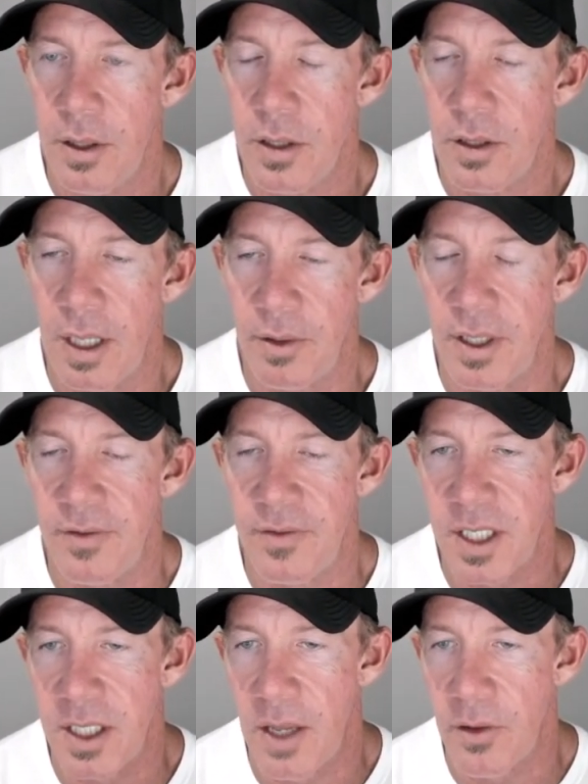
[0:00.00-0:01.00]
That would give us
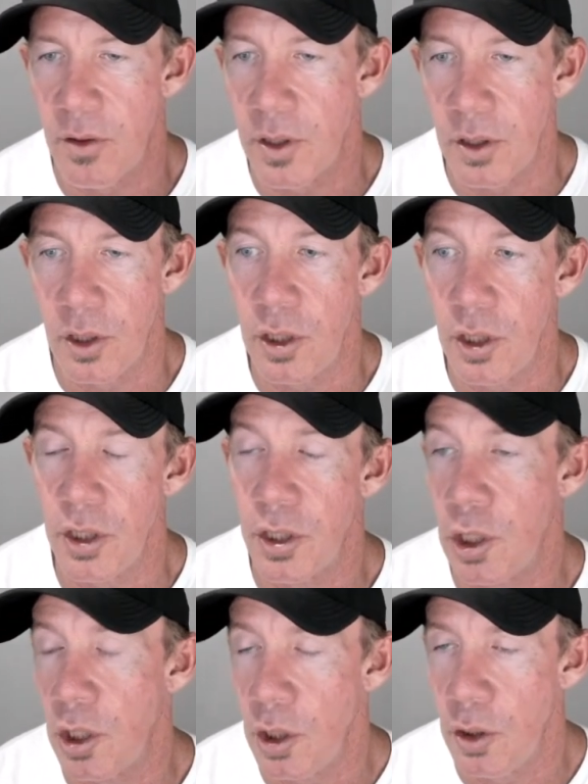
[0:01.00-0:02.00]
another good
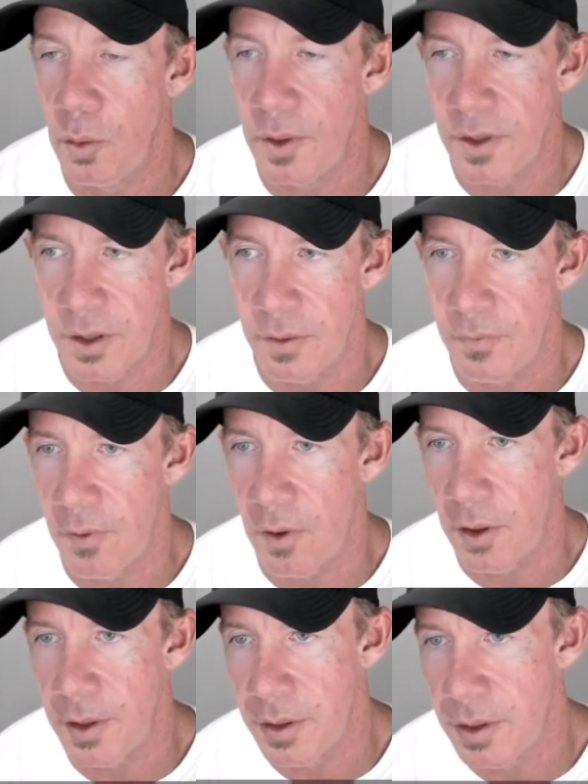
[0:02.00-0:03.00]
clue as to far
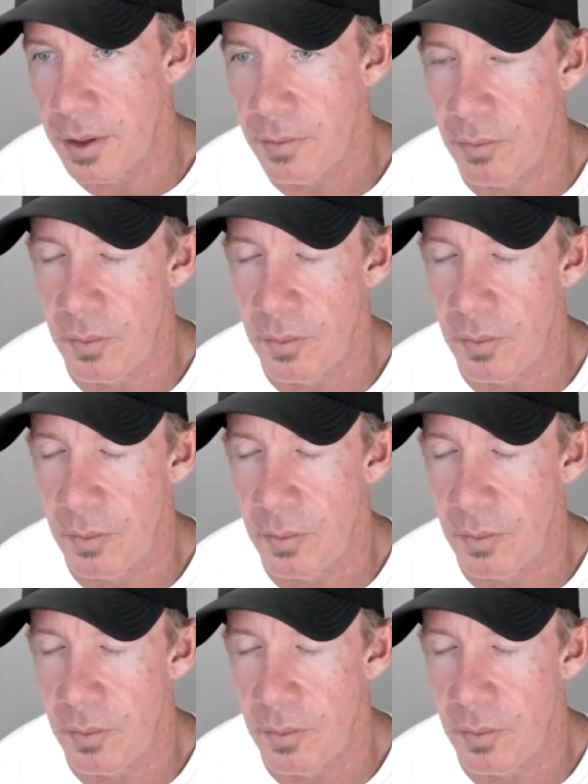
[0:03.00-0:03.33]
as